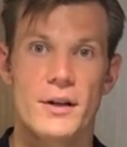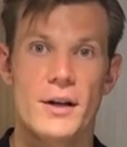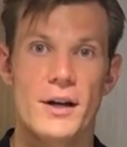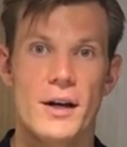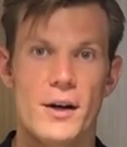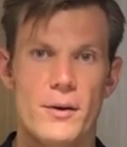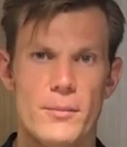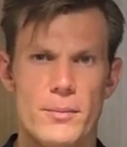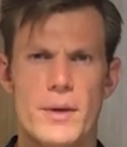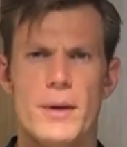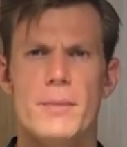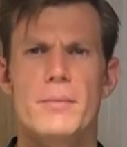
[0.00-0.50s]

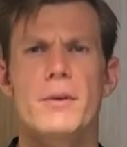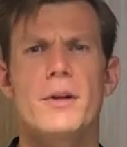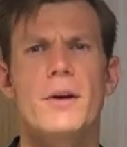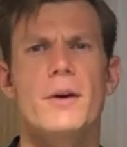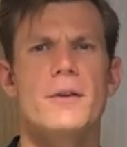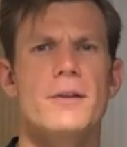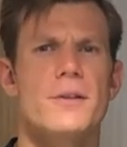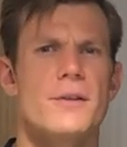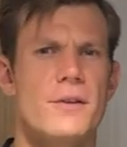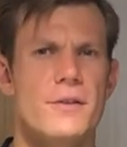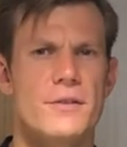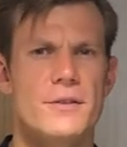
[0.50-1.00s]
I'll be able to go
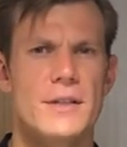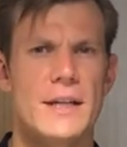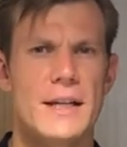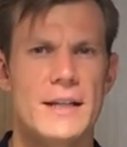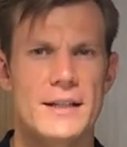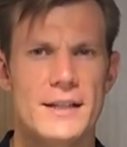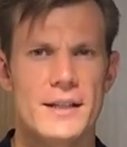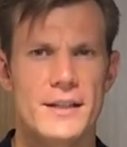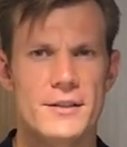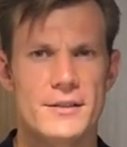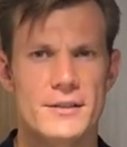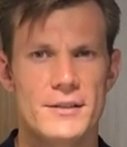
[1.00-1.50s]
into those
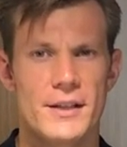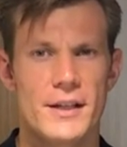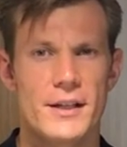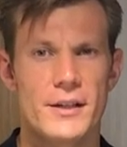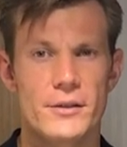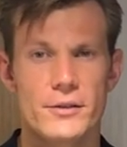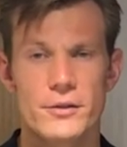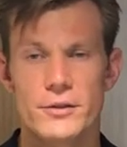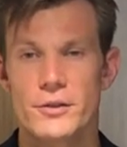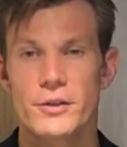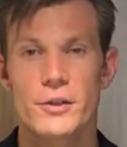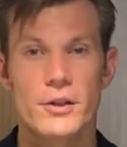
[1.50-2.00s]
details
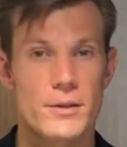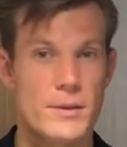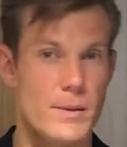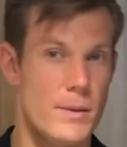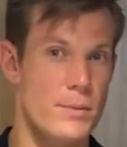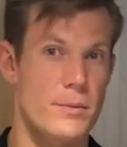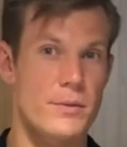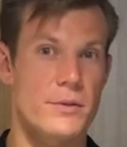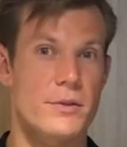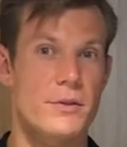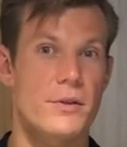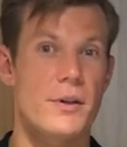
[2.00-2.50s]
later or show them
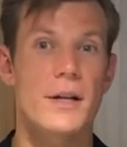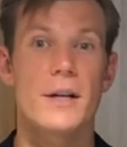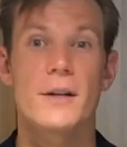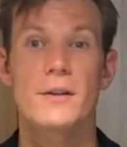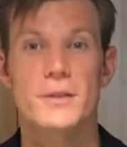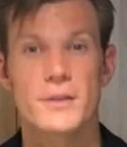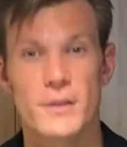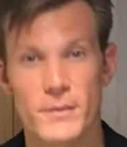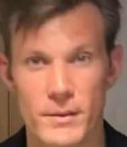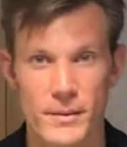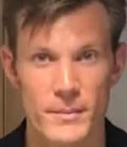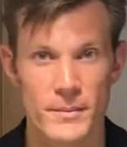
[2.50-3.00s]
up on screen or
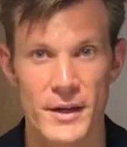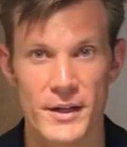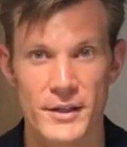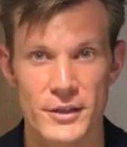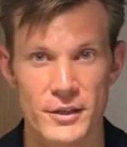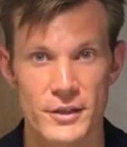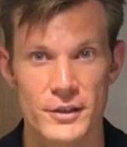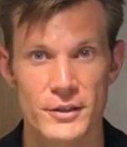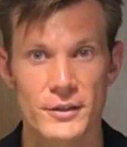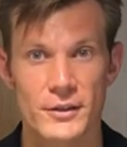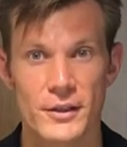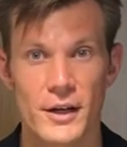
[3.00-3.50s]
something
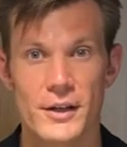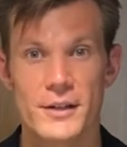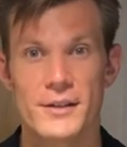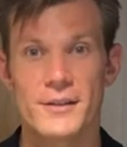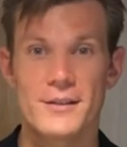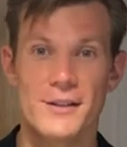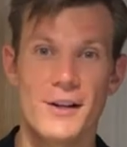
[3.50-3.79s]
magical. I don't